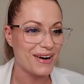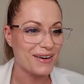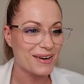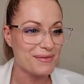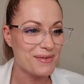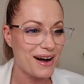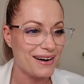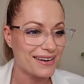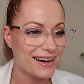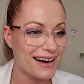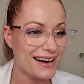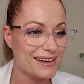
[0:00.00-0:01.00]
Welcome,
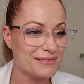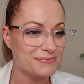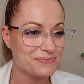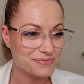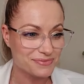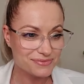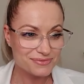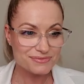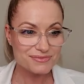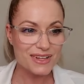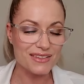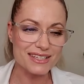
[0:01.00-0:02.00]
welcome.
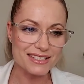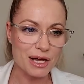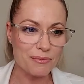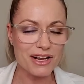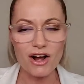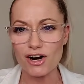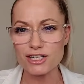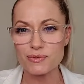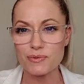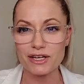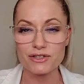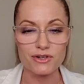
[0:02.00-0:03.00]
Let's see how many
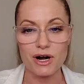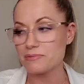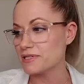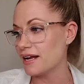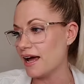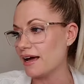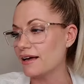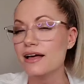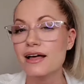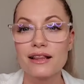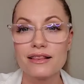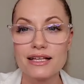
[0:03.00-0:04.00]
hearts we can drop today.
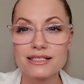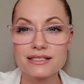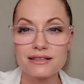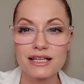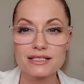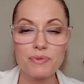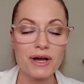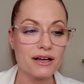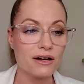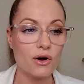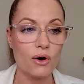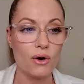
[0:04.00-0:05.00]
Let's let's pick
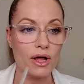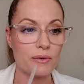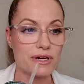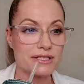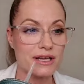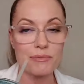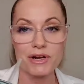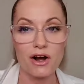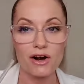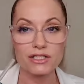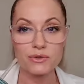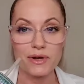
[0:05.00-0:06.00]
a goal. I want to see how many
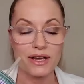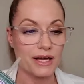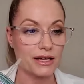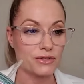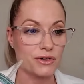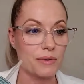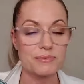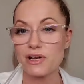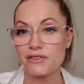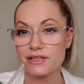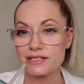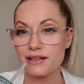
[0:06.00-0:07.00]
hearts we can get dropped
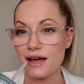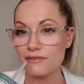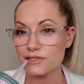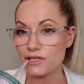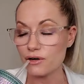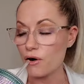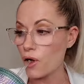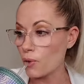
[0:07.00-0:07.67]
on this live too.